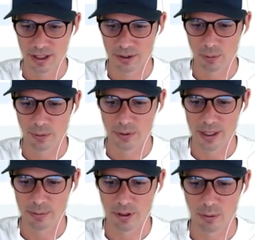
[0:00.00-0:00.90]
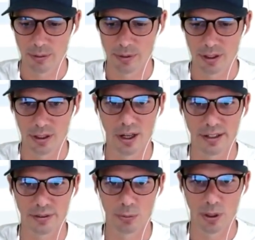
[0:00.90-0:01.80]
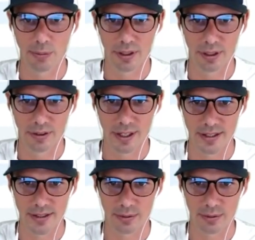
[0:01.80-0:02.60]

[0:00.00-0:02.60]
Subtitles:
I think we named our webinar Awesome Webinar, right?